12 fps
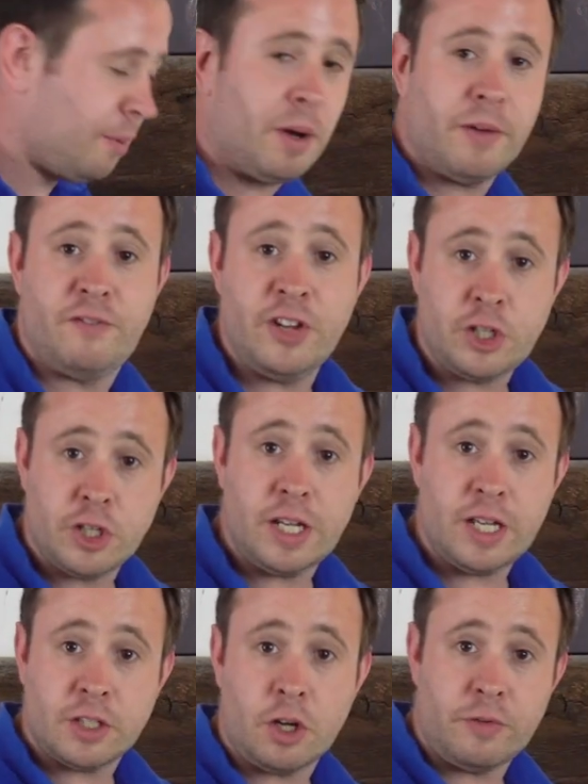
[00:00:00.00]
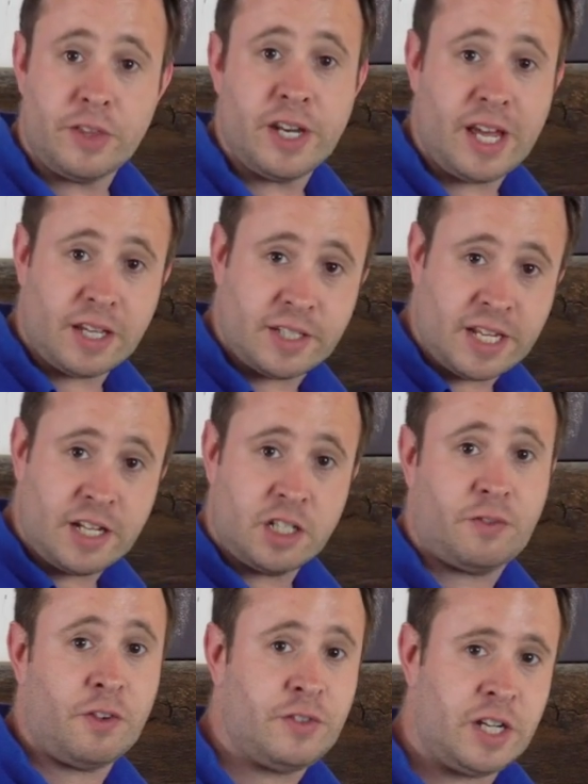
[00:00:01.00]
my vision is over the next 10 to
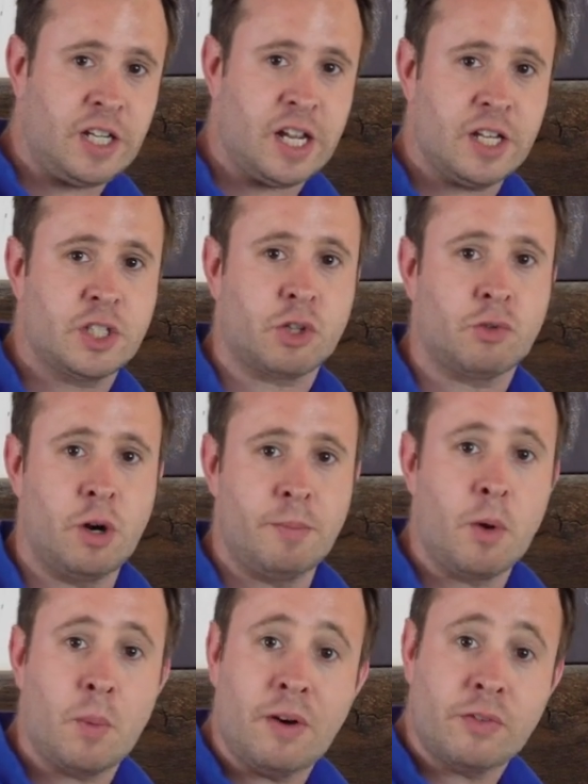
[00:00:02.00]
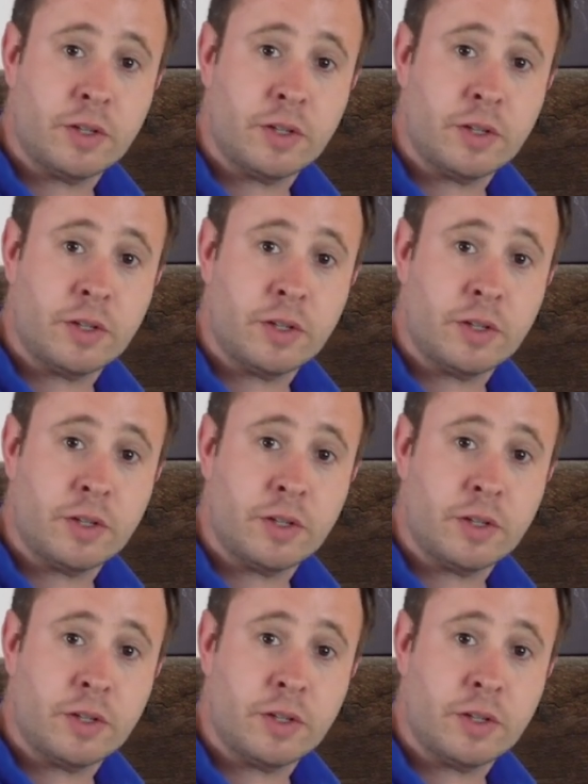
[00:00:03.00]
15 years to grow my wealth